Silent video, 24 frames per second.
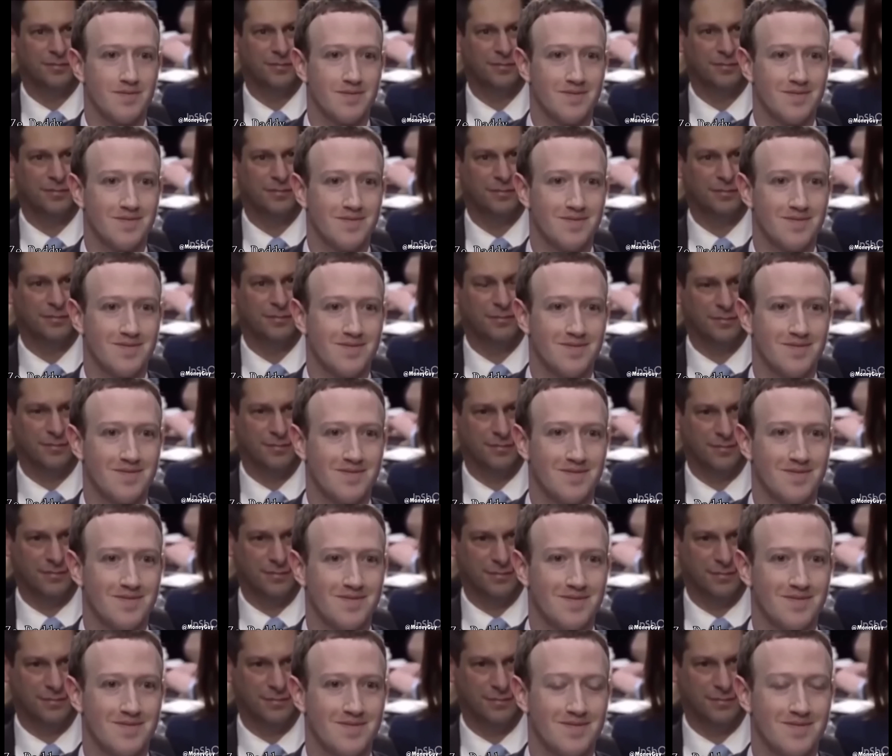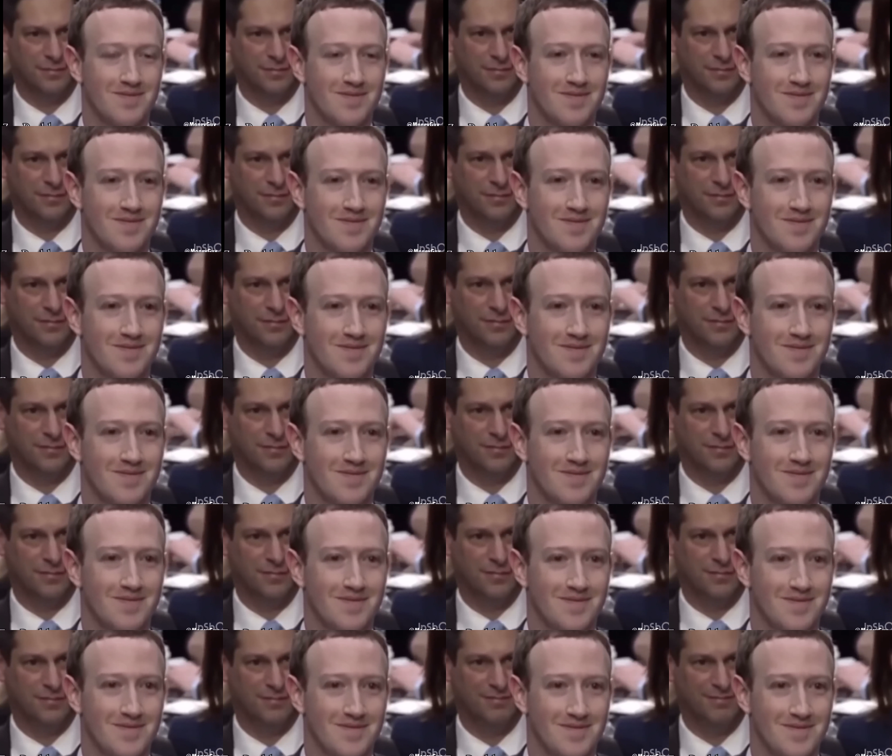(silence)